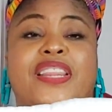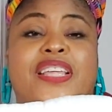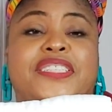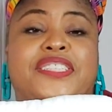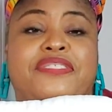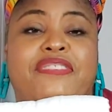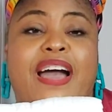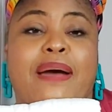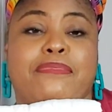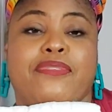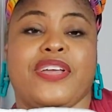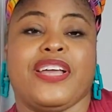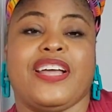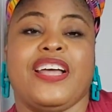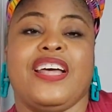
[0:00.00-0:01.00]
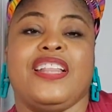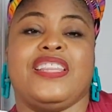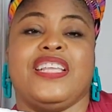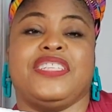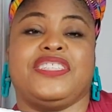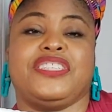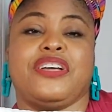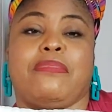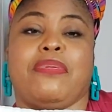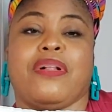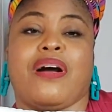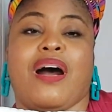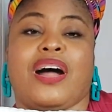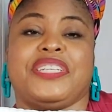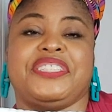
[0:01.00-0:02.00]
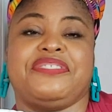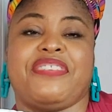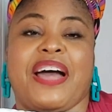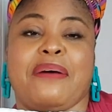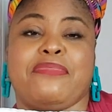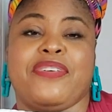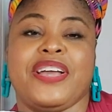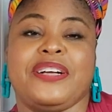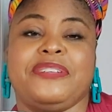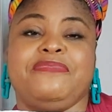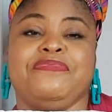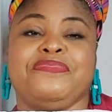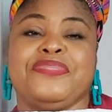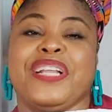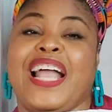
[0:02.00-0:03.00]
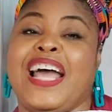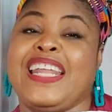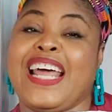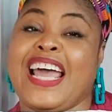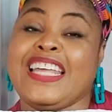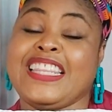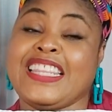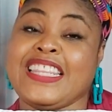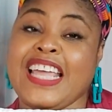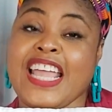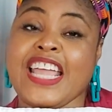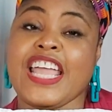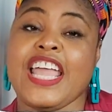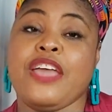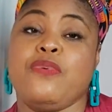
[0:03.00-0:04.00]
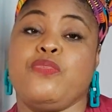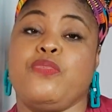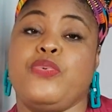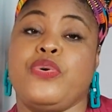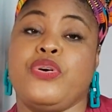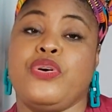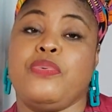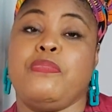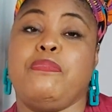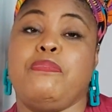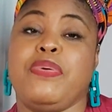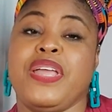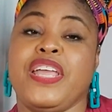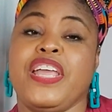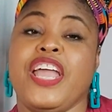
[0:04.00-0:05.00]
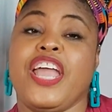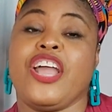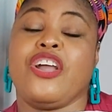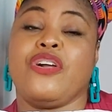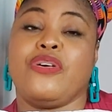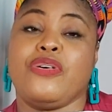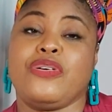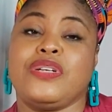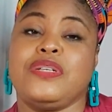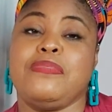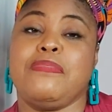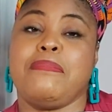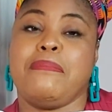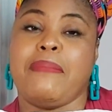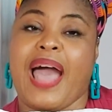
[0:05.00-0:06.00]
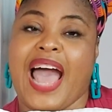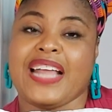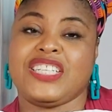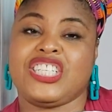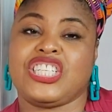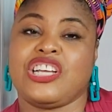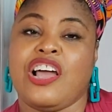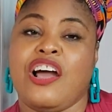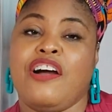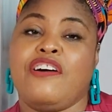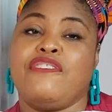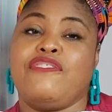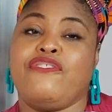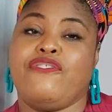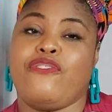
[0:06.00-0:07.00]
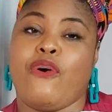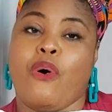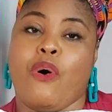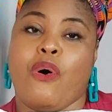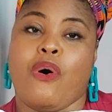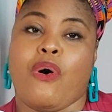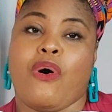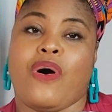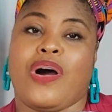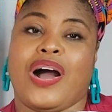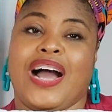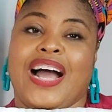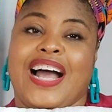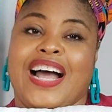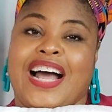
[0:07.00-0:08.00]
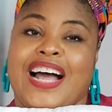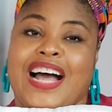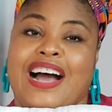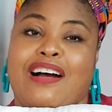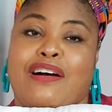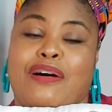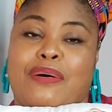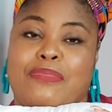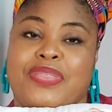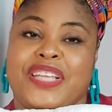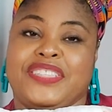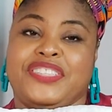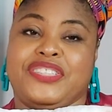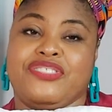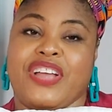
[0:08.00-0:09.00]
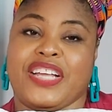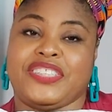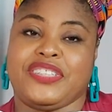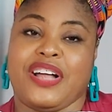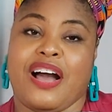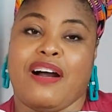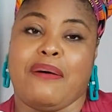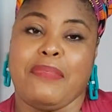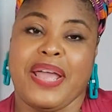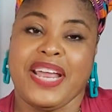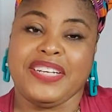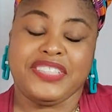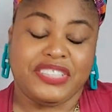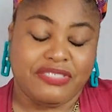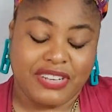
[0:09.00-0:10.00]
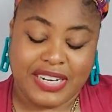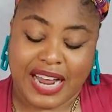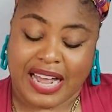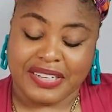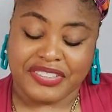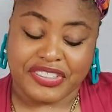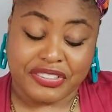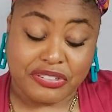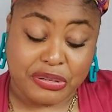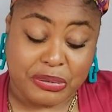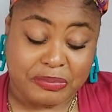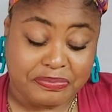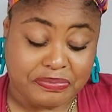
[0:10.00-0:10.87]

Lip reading: fabric, this double gauze fabric, and I think it would be a good match for this dress, 8090.